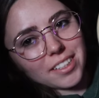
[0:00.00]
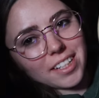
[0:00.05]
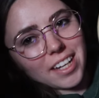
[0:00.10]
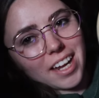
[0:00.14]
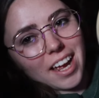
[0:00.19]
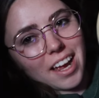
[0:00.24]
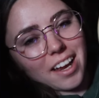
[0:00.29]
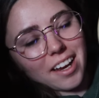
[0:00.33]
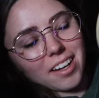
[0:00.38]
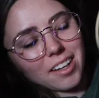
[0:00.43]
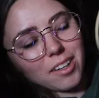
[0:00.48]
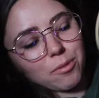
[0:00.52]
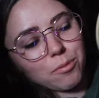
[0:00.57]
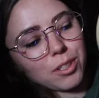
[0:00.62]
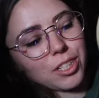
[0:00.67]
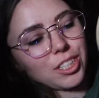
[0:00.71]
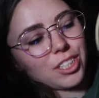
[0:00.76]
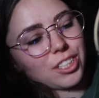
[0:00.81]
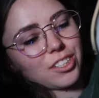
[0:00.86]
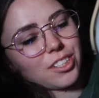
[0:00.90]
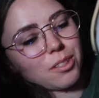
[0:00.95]
today,
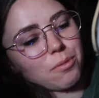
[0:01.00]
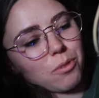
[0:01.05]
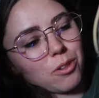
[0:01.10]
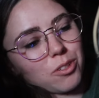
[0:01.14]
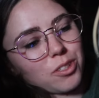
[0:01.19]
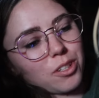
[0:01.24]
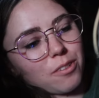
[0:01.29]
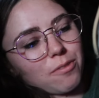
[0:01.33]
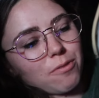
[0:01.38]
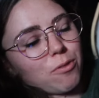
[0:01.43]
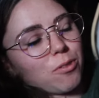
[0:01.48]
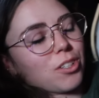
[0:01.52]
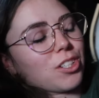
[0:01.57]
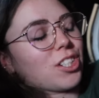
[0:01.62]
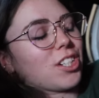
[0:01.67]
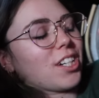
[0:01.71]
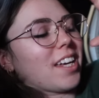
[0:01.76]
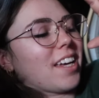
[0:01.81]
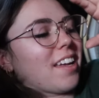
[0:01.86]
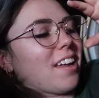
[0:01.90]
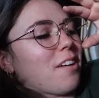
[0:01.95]
which is the most
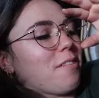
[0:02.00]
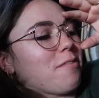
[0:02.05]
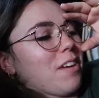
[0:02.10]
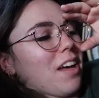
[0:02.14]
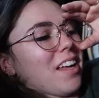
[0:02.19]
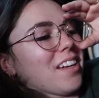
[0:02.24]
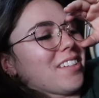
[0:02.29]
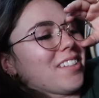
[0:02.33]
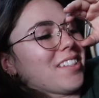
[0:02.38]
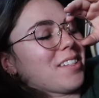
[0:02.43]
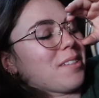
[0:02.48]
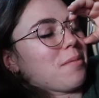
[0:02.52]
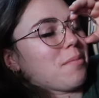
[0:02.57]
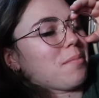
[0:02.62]
unfortunate event